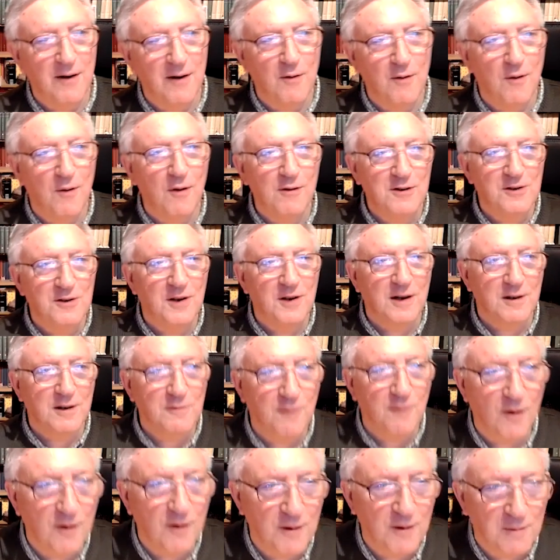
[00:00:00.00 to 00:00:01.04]
all six
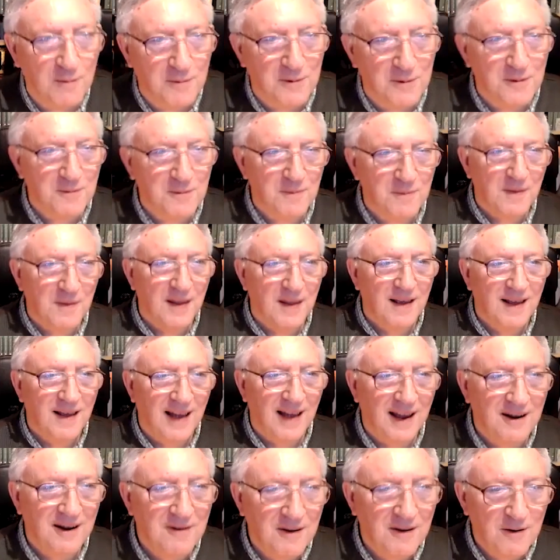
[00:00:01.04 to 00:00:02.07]
volumes.
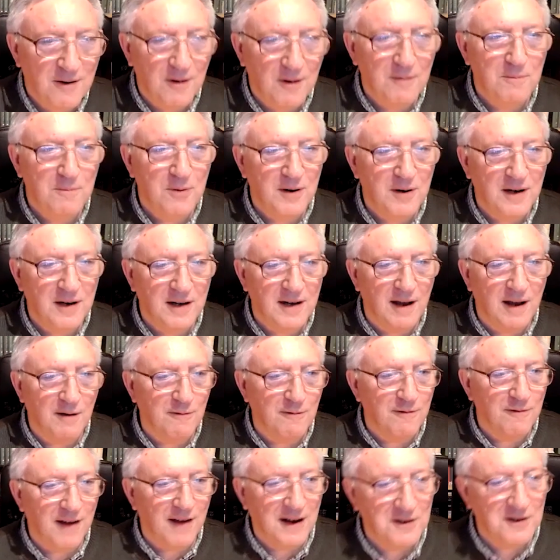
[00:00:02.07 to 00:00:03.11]
I couldn't put it down.
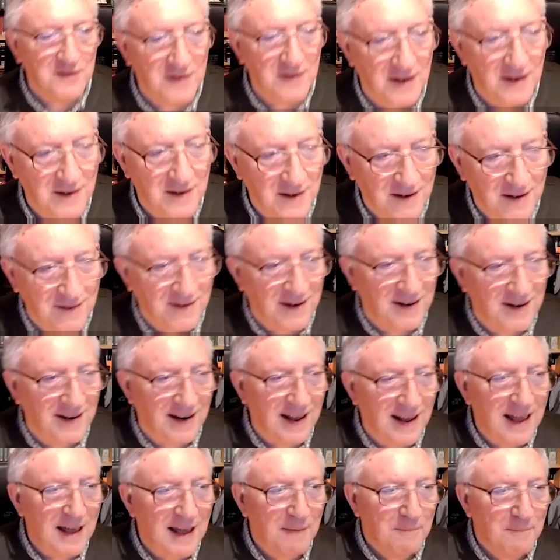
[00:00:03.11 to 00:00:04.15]
Fascinating reading.
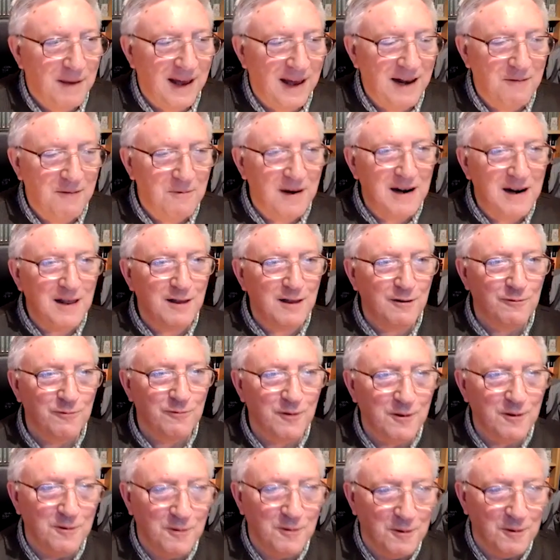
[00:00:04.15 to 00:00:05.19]
But in one of the
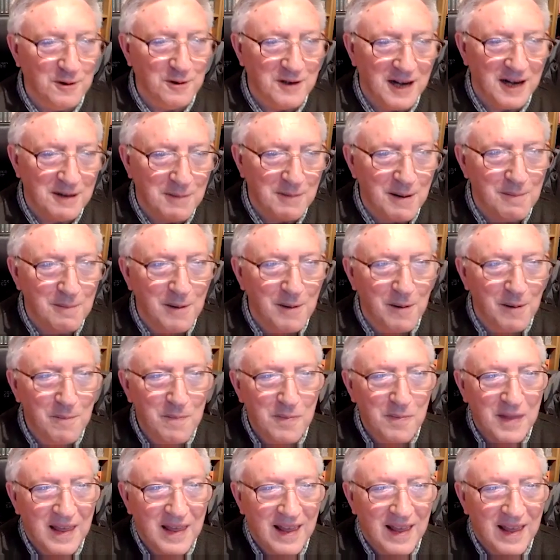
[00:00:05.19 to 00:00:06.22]
footnotes, I remember,
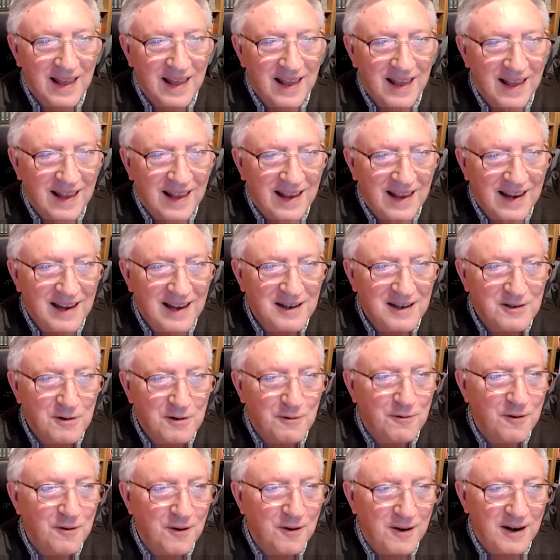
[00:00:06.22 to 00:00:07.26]
he's
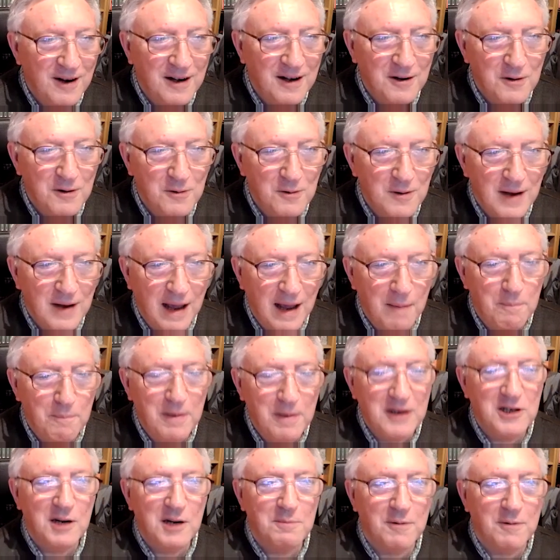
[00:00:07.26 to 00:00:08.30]
referring to a
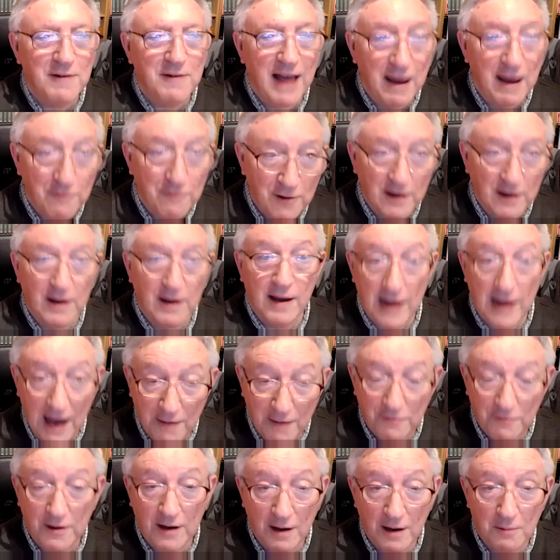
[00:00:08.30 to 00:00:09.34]
bishop of Africa.
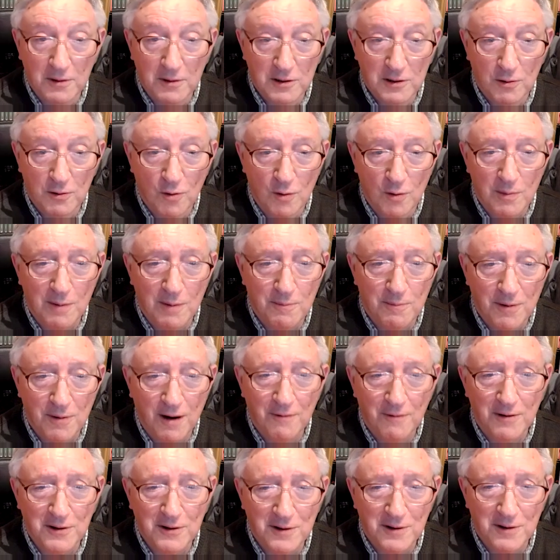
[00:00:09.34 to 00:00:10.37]
Africa was a Roman
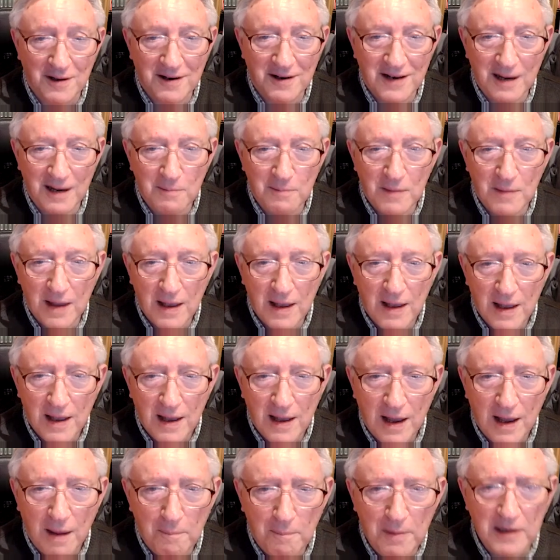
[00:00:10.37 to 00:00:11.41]
province at the time
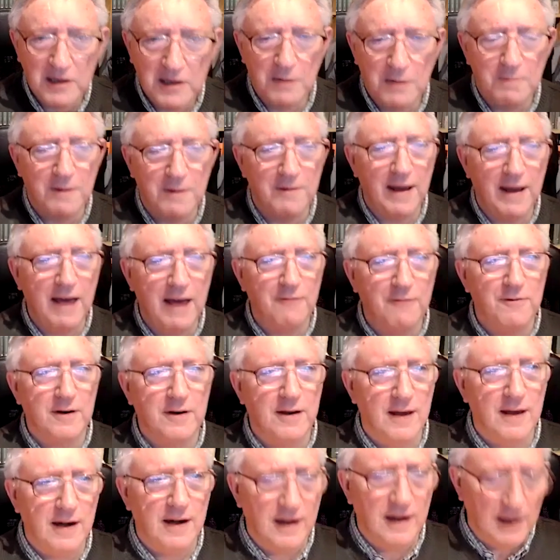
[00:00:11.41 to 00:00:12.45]
a bishop of
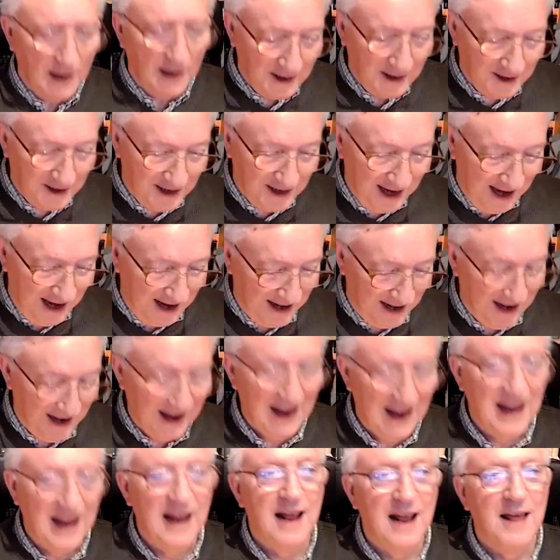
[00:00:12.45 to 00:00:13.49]
Africa, and he, and he said,
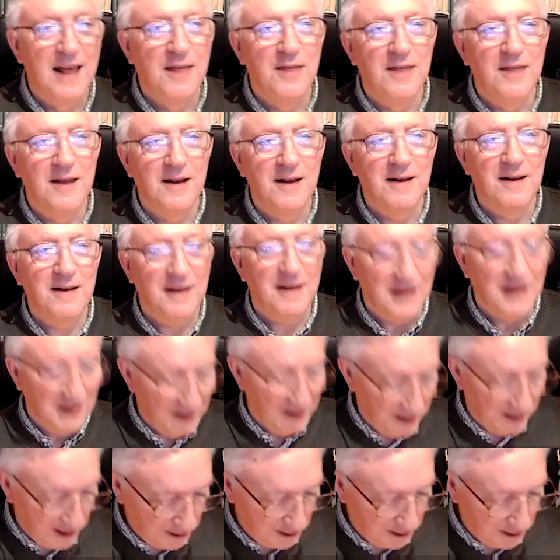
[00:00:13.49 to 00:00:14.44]
he said, this